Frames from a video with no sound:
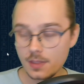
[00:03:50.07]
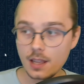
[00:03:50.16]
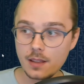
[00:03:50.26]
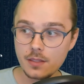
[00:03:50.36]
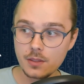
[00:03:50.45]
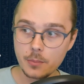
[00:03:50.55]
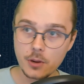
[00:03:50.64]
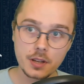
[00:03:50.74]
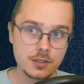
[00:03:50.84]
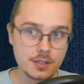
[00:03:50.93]
The
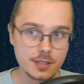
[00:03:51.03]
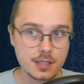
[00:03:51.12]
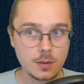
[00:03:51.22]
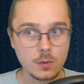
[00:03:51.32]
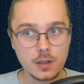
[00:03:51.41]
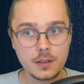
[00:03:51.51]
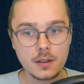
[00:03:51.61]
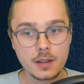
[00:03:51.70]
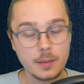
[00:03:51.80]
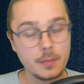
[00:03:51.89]
more interesting
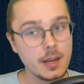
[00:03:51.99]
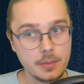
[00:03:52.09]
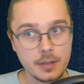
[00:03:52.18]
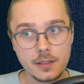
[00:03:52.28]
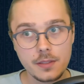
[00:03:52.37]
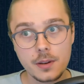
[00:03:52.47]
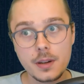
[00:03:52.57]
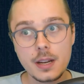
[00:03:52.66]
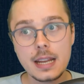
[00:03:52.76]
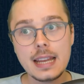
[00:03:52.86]
one, in my opinion though,